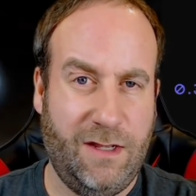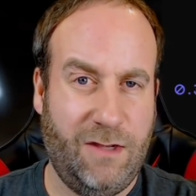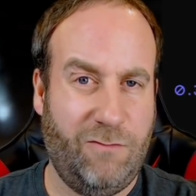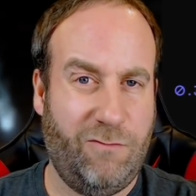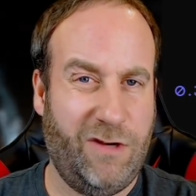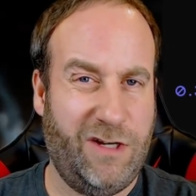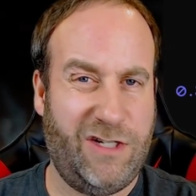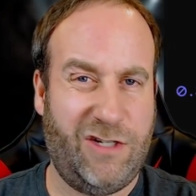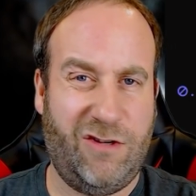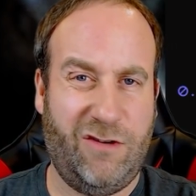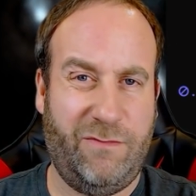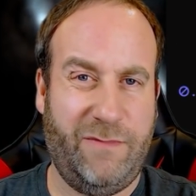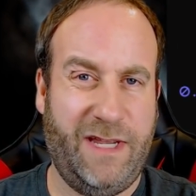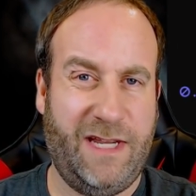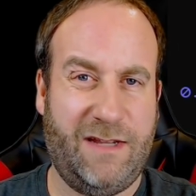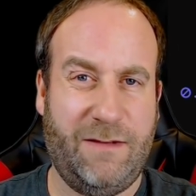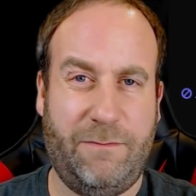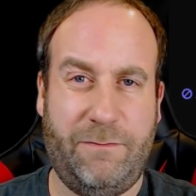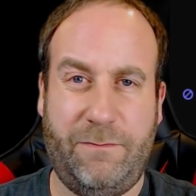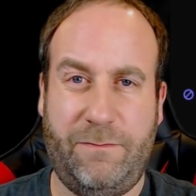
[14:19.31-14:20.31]
which could
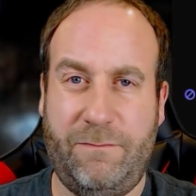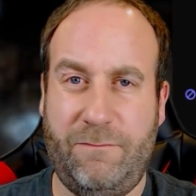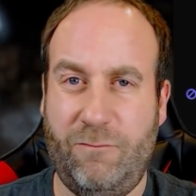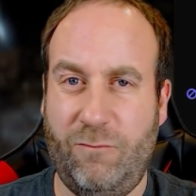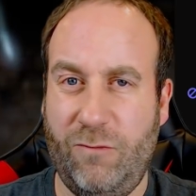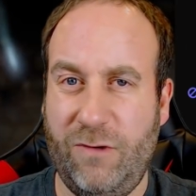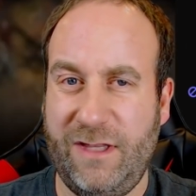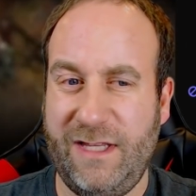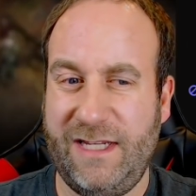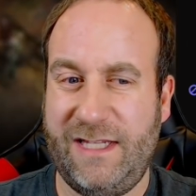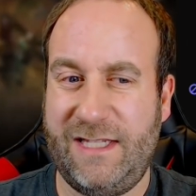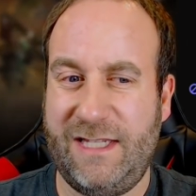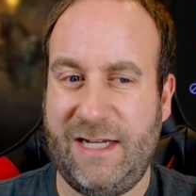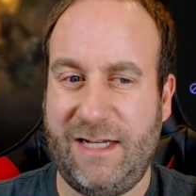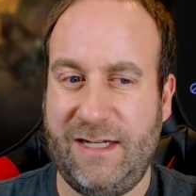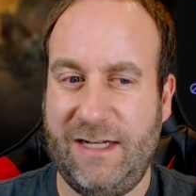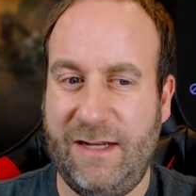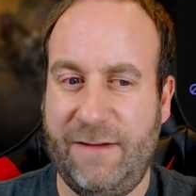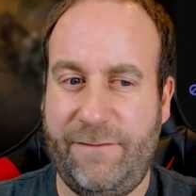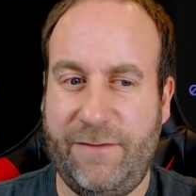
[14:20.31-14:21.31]
make a really
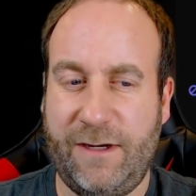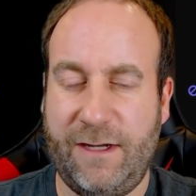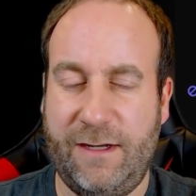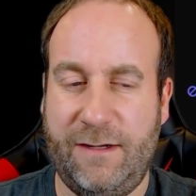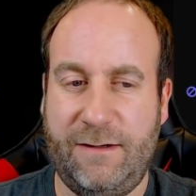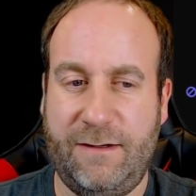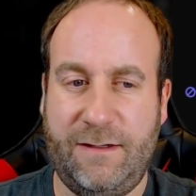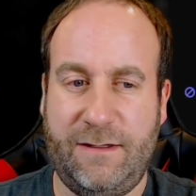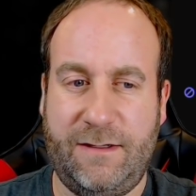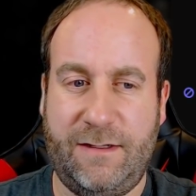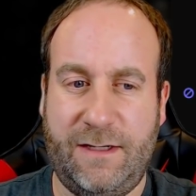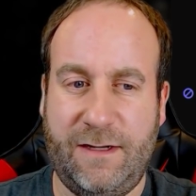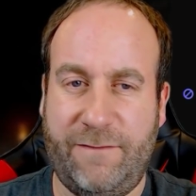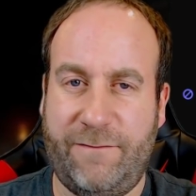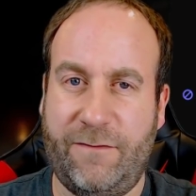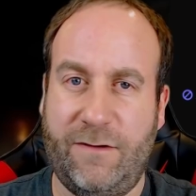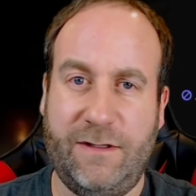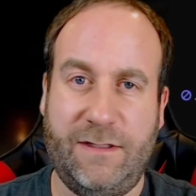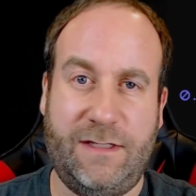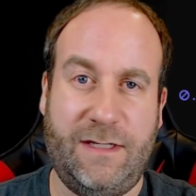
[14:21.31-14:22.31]
significant
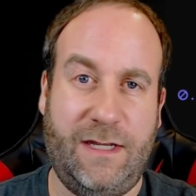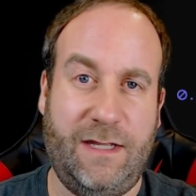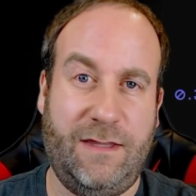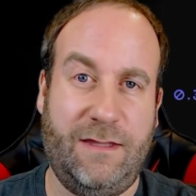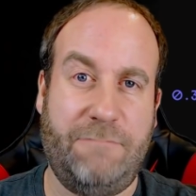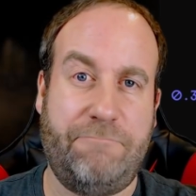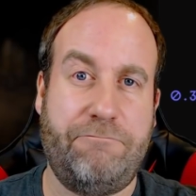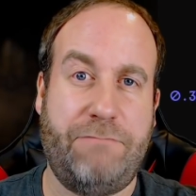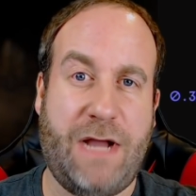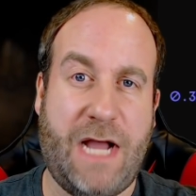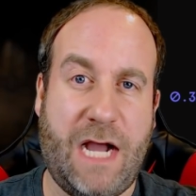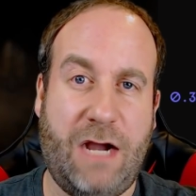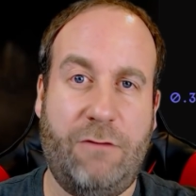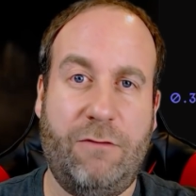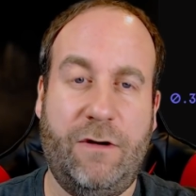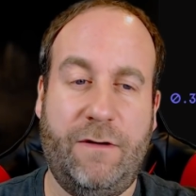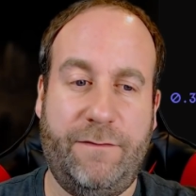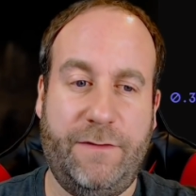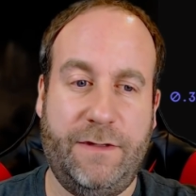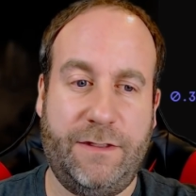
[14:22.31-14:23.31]
difference in the
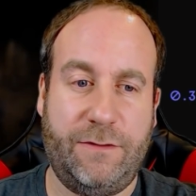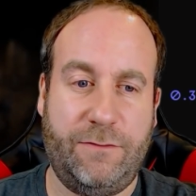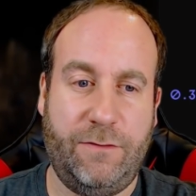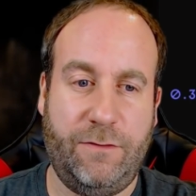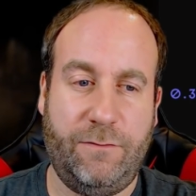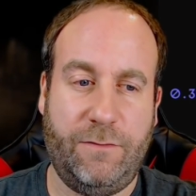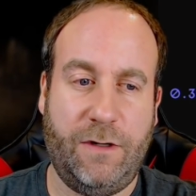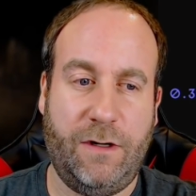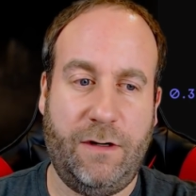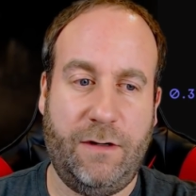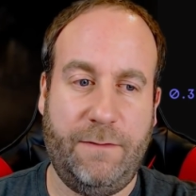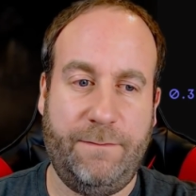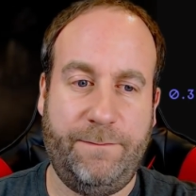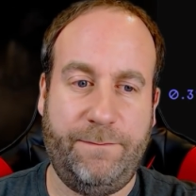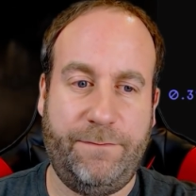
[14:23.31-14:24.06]
power of this rune word.